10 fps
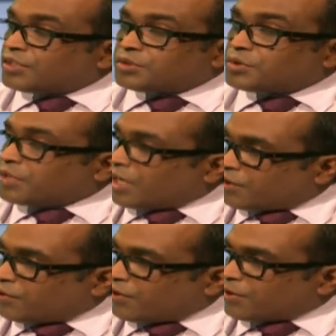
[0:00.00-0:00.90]
So,
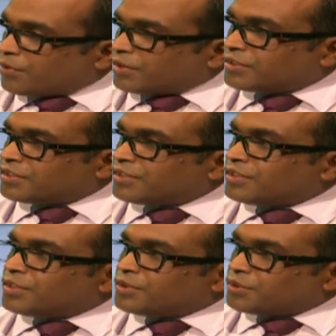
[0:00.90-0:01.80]
thank you very much,
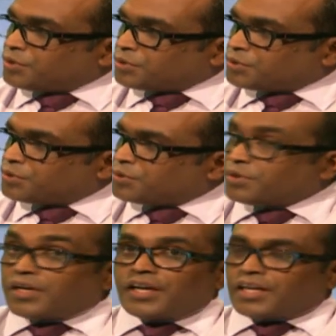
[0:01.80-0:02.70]
you
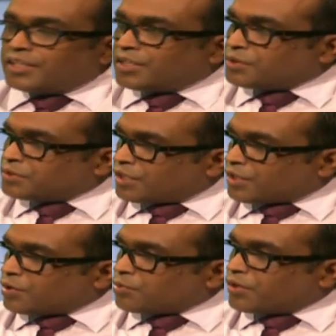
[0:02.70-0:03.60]
and the Sri
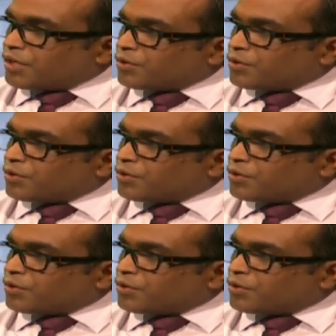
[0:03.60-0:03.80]
Lanka Rupavahini